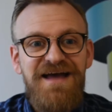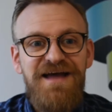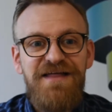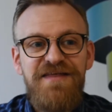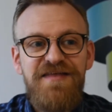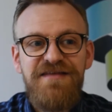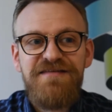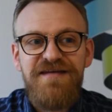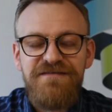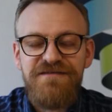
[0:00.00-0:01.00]
This is
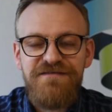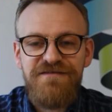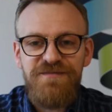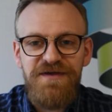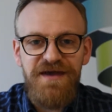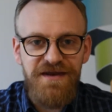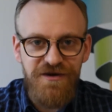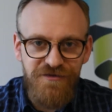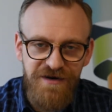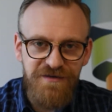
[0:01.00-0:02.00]
intended to be an
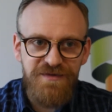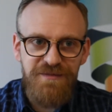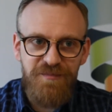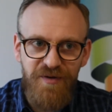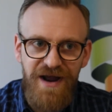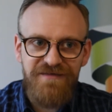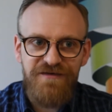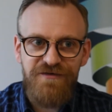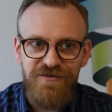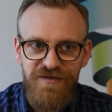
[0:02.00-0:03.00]
incredibly
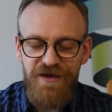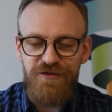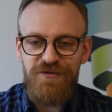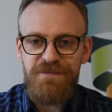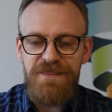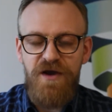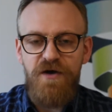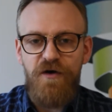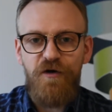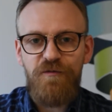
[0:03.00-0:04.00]
practical section,
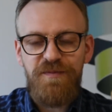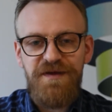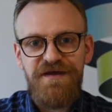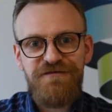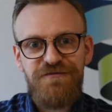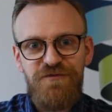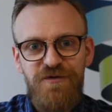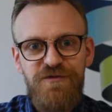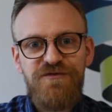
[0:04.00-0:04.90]
albeit what we're